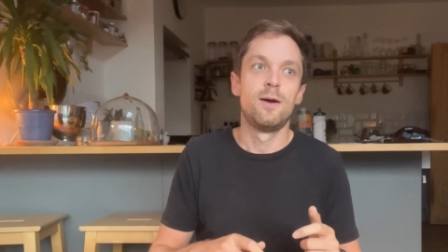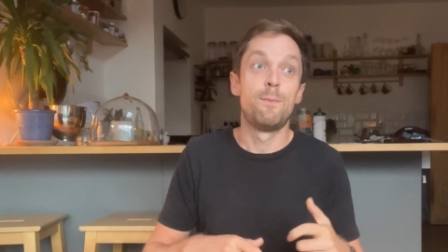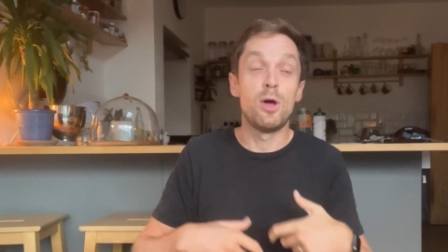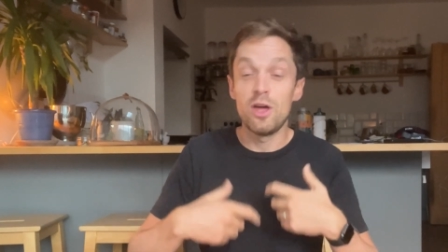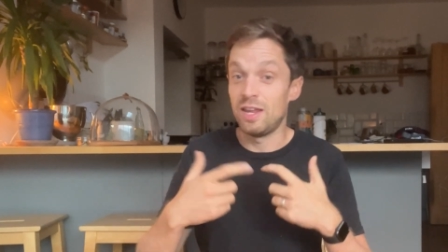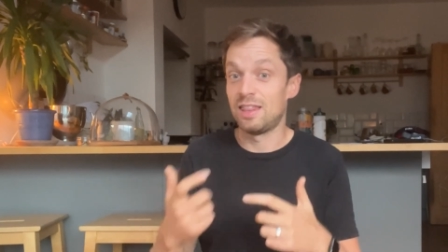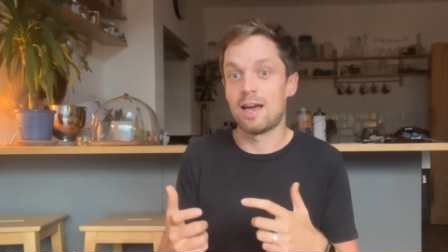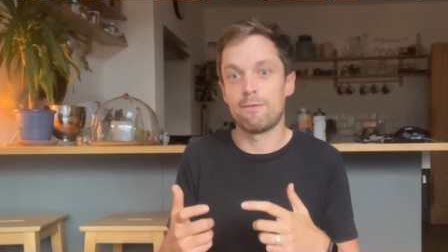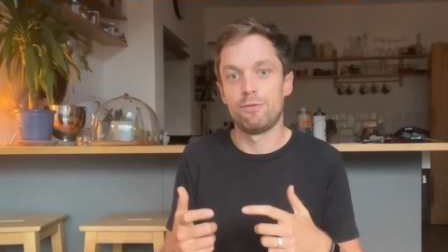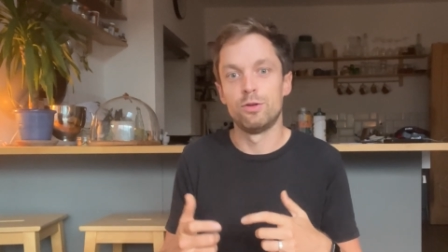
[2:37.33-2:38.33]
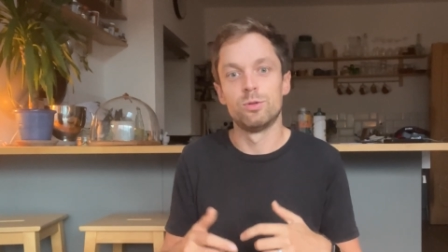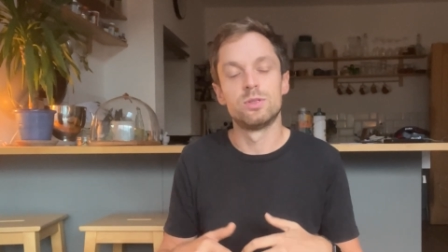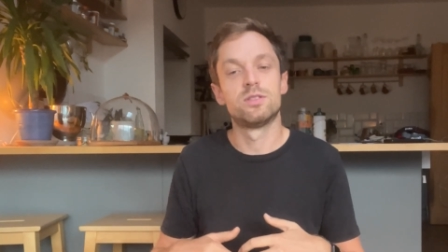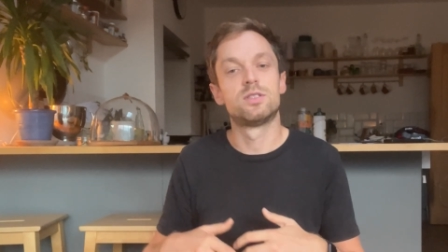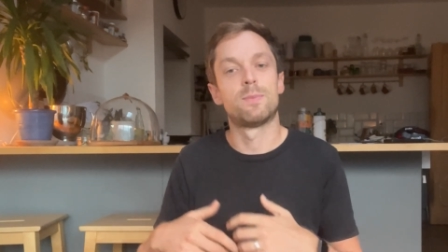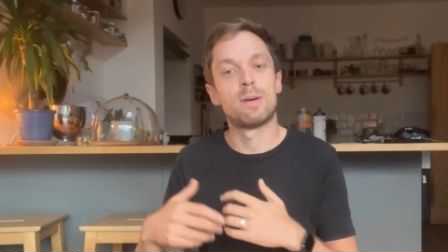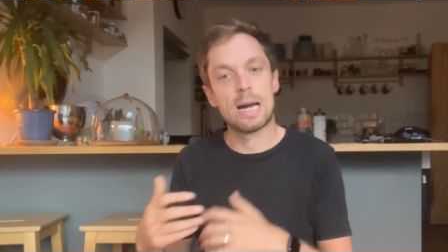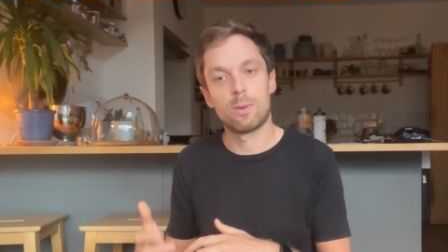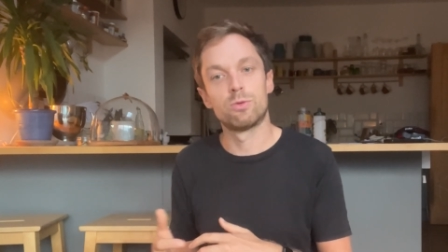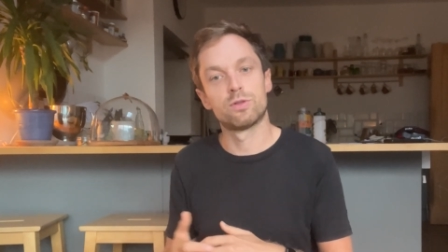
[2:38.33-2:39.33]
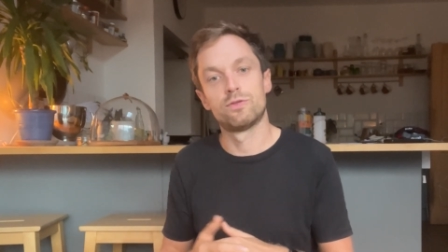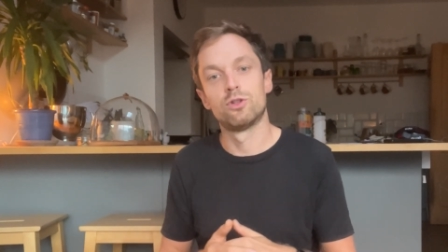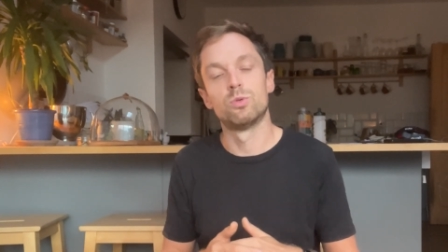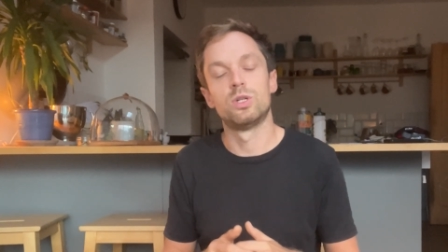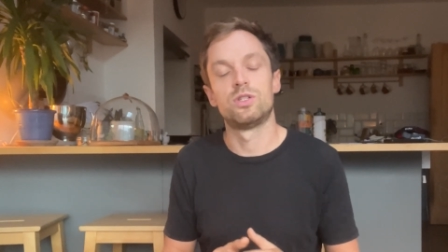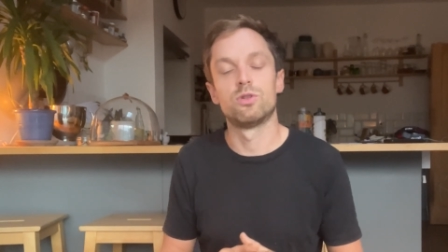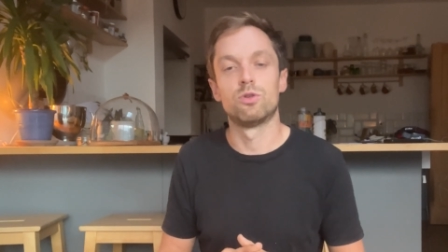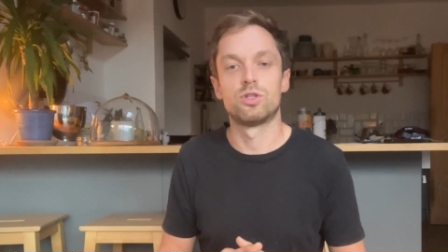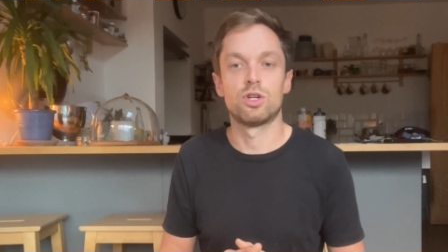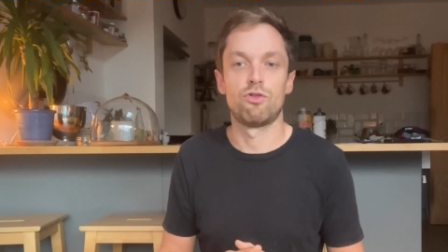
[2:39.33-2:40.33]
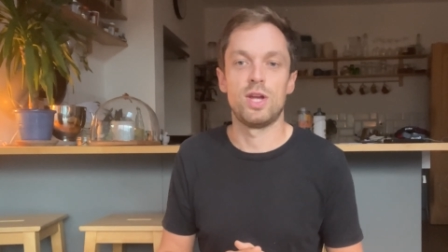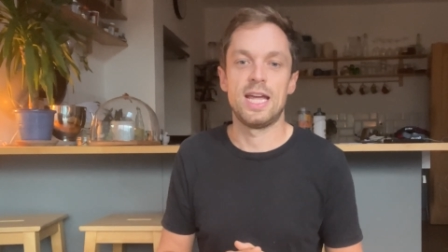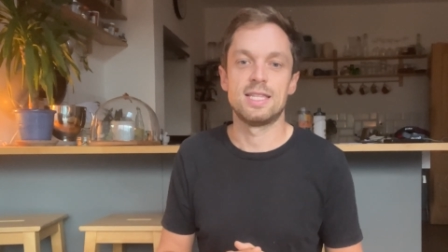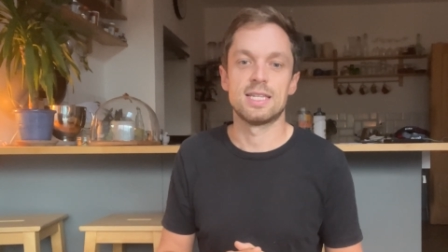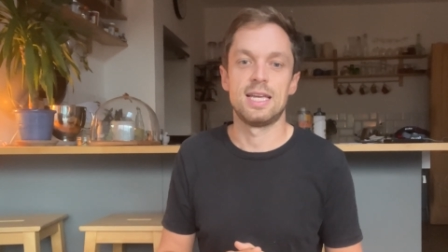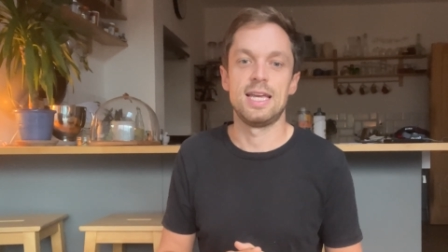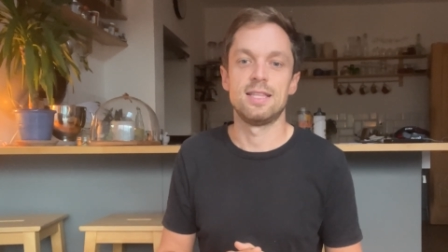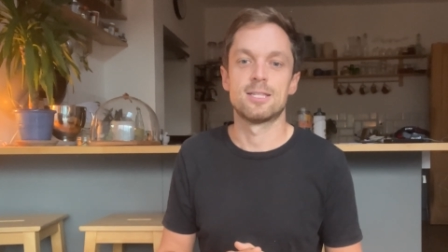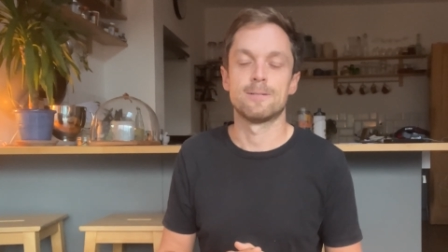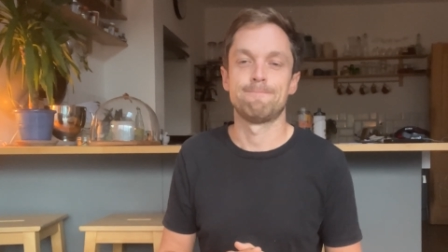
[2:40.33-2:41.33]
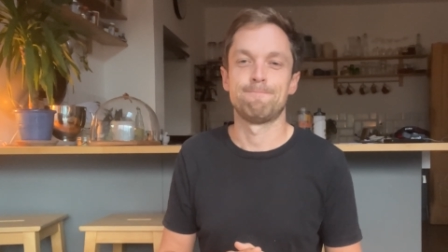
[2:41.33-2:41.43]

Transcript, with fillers: burning that fuel to power us forward or to create heat.